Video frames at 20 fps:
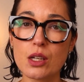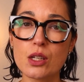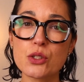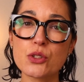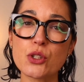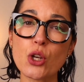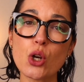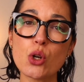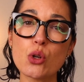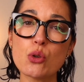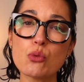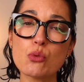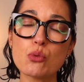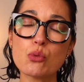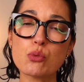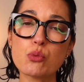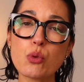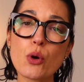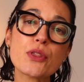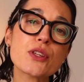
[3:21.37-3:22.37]
So
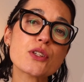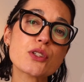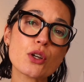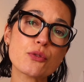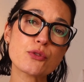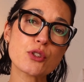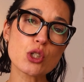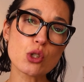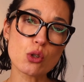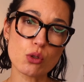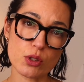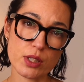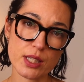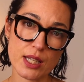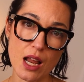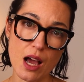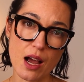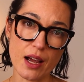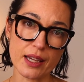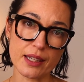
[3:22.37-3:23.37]
what this often looks
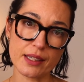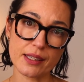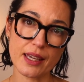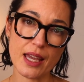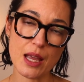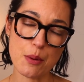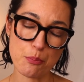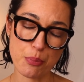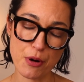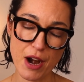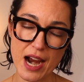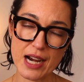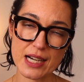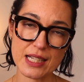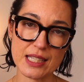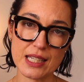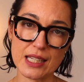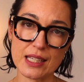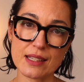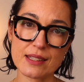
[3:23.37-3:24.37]
like in
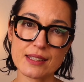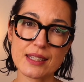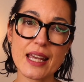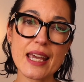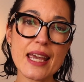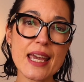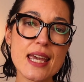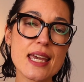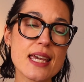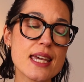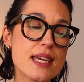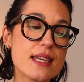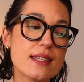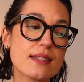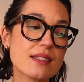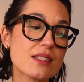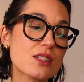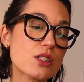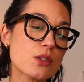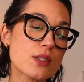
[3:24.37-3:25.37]
practice
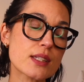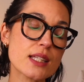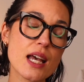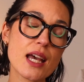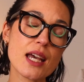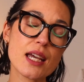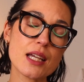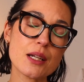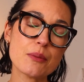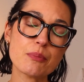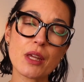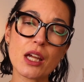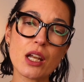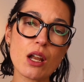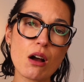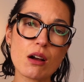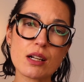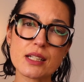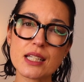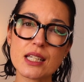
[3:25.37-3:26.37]
is, so say an
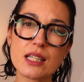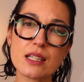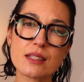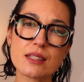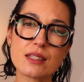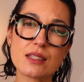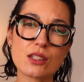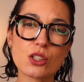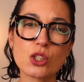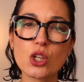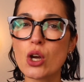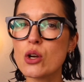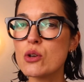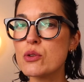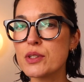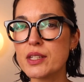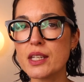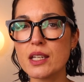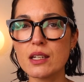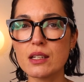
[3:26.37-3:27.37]
artist
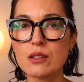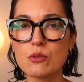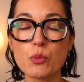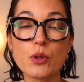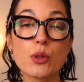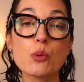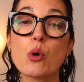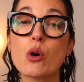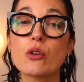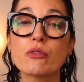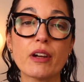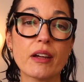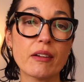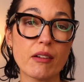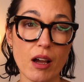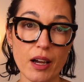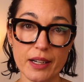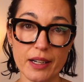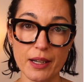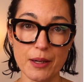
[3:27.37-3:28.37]
goes in with a one-round
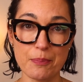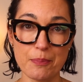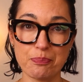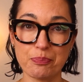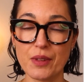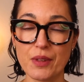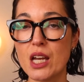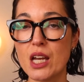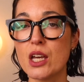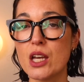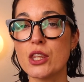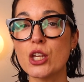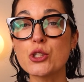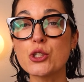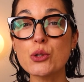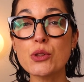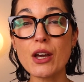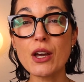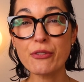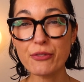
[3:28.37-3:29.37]
liner. They
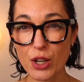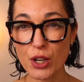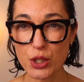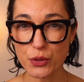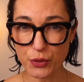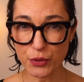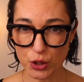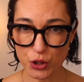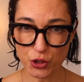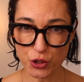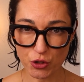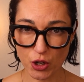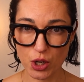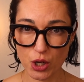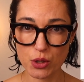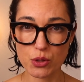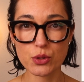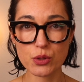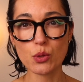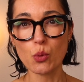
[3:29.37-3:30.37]
do their first few
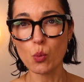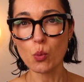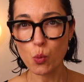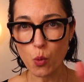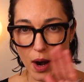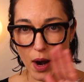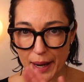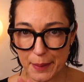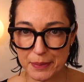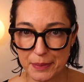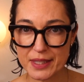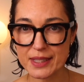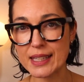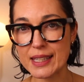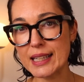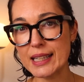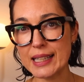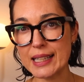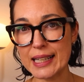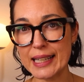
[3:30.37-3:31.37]
strokes, wipe the
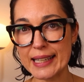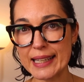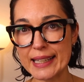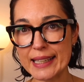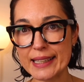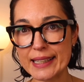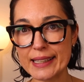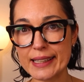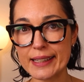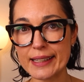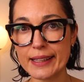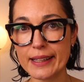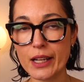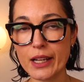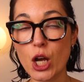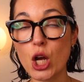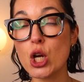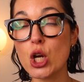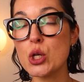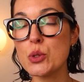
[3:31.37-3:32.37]
skin clean,
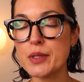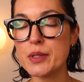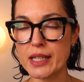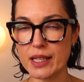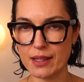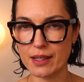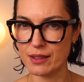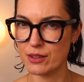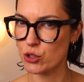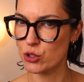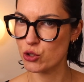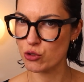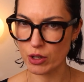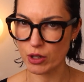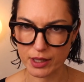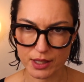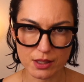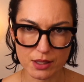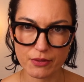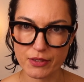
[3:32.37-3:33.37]
and oh dear, the
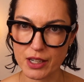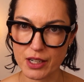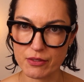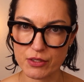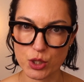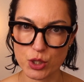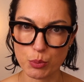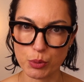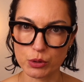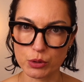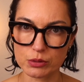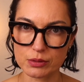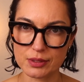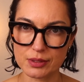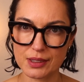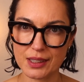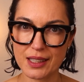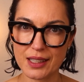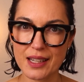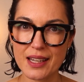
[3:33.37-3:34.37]
stroke isn't very visible.
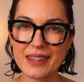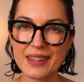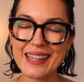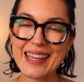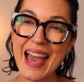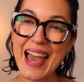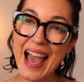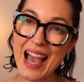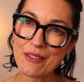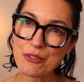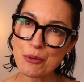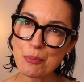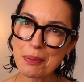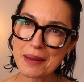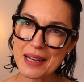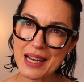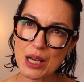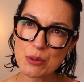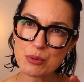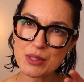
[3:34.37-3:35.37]
They haven't
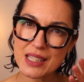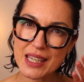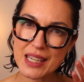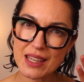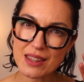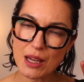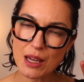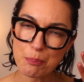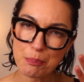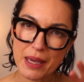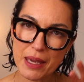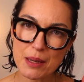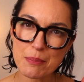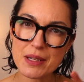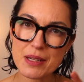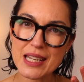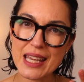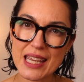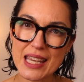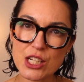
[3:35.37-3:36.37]
been able to get that
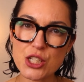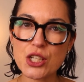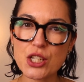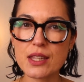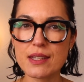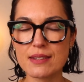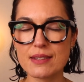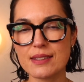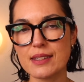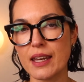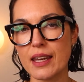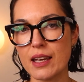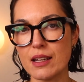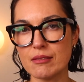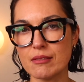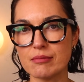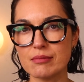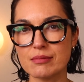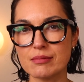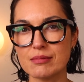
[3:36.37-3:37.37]
pigment into the
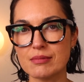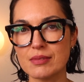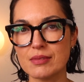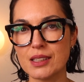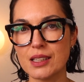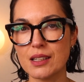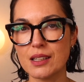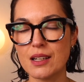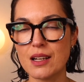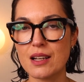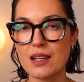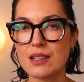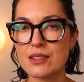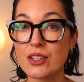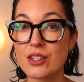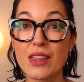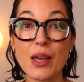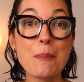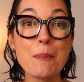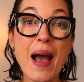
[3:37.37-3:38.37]
skin,
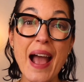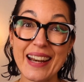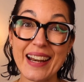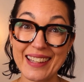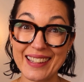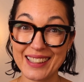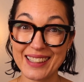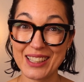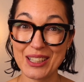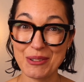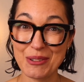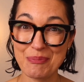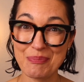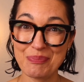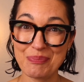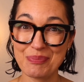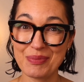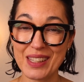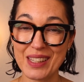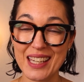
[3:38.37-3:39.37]
so they panic.
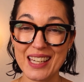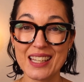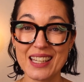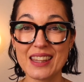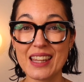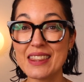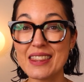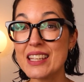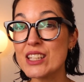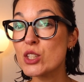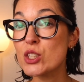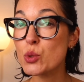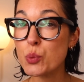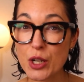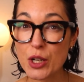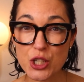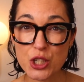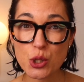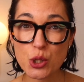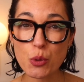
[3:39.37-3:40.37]
Then they
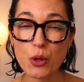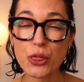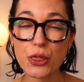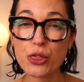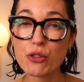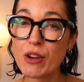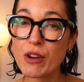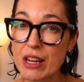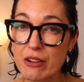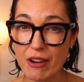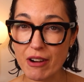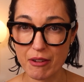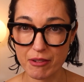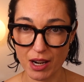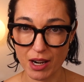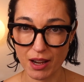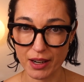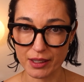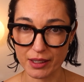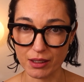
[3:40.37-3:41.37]
switch to a 3-round
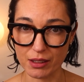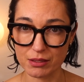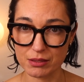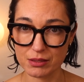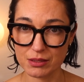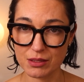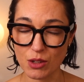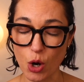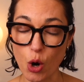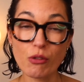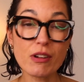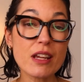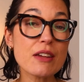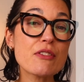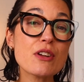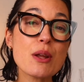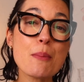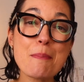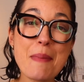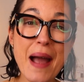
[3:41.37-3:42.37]
liner, or
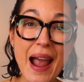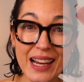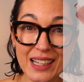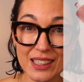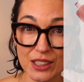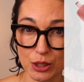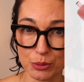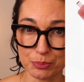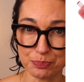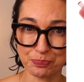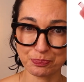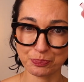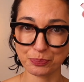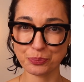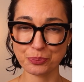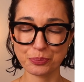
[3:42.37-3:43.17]
even a magnum,